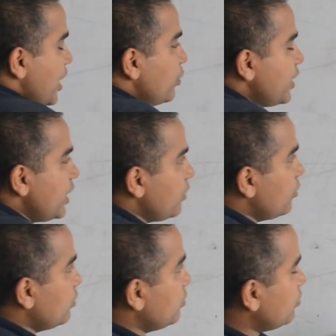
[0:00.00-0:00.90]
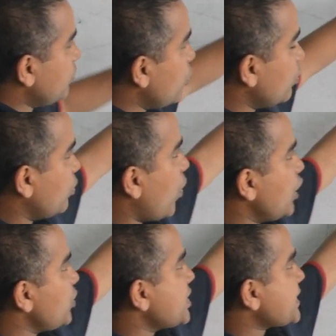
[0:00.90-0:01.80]
when we
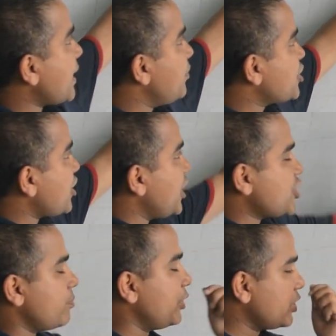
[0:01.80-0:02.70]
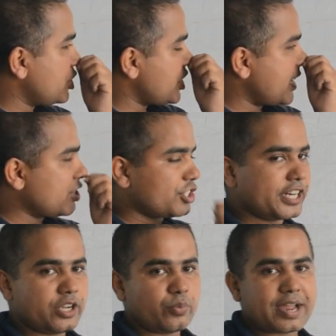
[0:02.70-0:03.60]
want to establish relation between g and
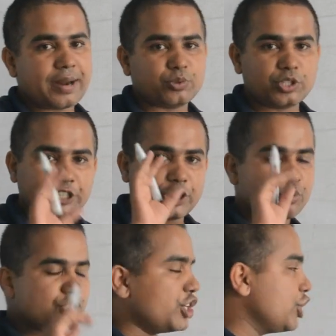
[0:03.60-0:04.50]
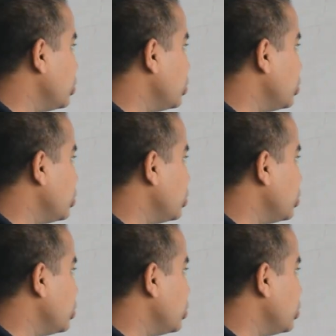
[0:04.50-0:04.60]
gd, we have to introduce a